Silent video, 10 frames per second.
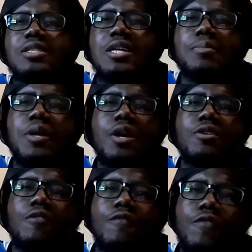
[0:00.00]
Tell me how
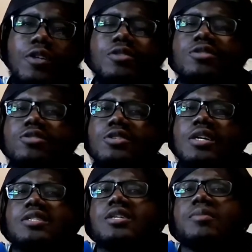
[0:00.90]
you feeling
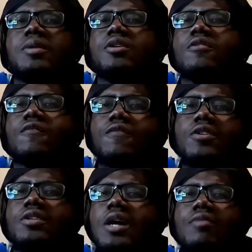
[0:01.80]
today. Tell me how you
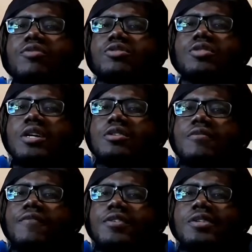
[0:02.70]
feeling. I want to know how
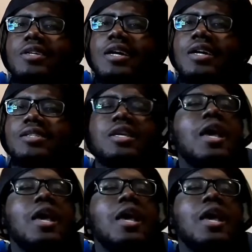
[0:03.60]
you feeling, guys.